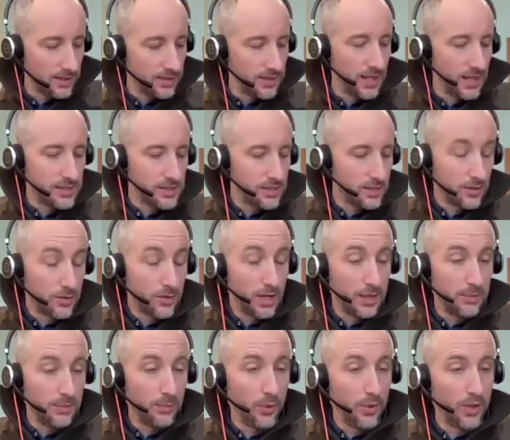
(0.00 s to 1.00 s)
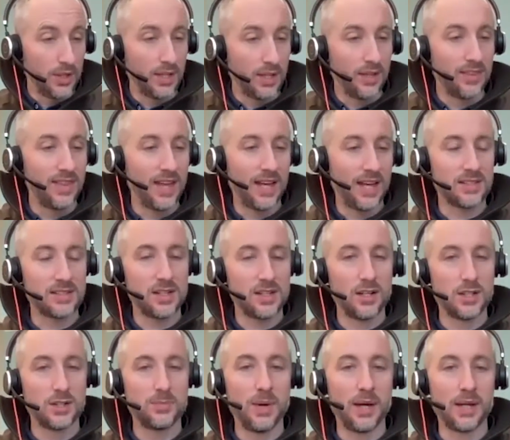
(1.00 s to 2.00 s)
That's a great point, and that
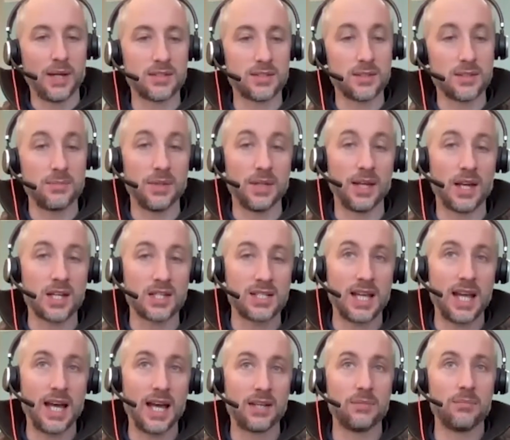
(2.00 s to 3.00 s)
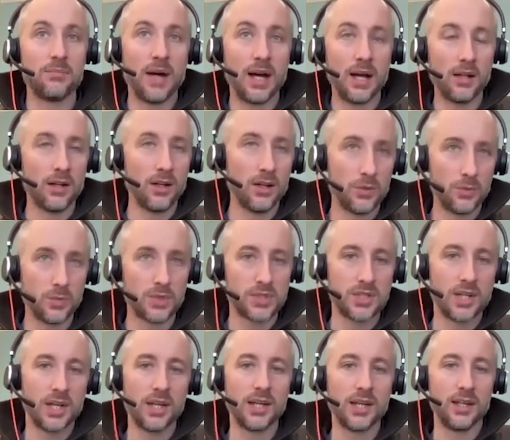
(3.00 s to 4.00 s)
ties back to something actually Adam Ballard was
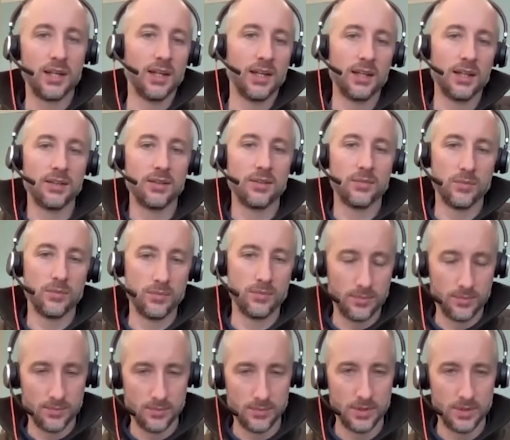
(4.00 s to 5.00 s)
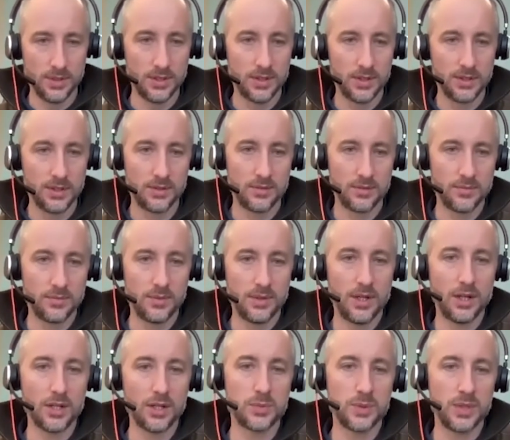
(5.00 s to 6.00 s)
saying in the
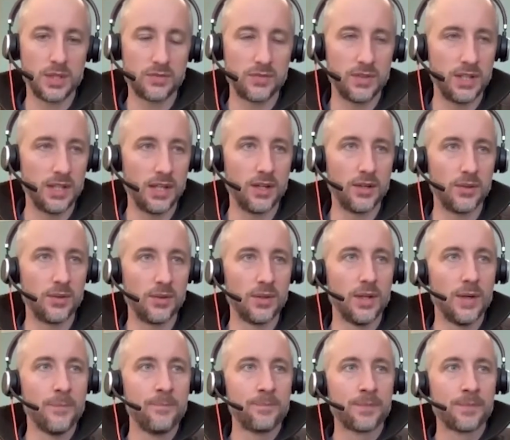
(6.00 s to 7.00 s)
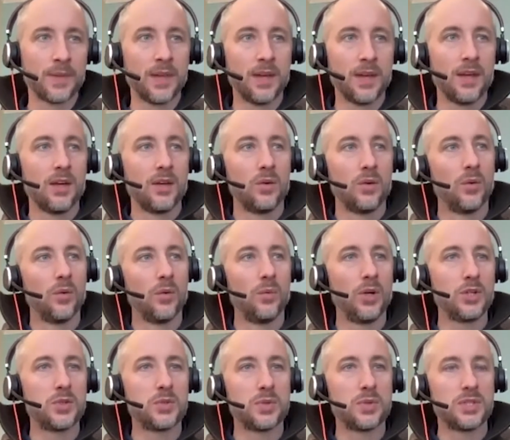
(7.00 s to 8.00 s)
last week's video,
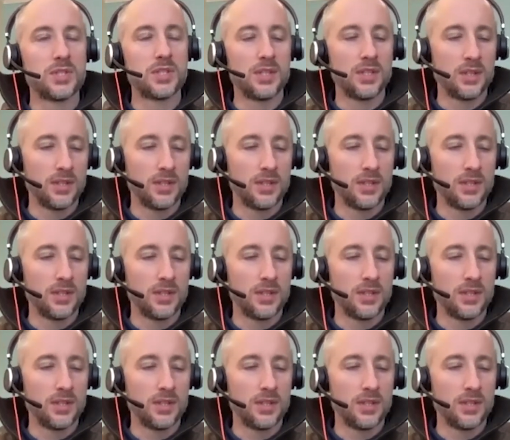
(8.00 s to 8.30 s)
which was